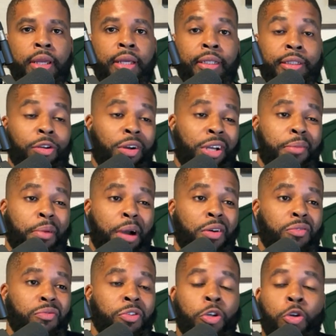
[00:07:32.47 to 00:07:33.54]
It's talking
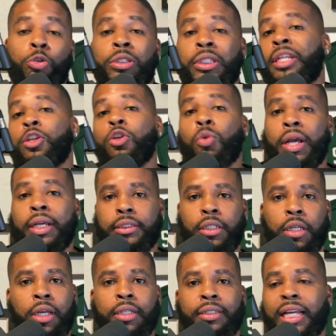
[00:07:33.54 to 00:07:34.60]
about news in the U.S.
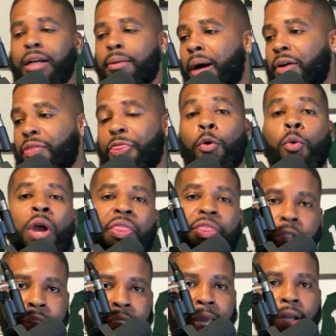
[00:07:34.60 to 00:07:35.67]
Think about the Weather
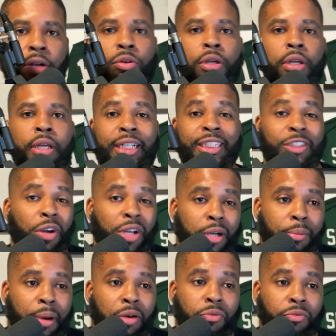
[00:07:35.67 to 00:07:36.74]
Channel. It's talking
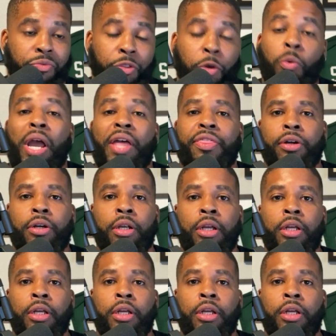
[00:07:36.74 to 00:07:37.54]
about the weather.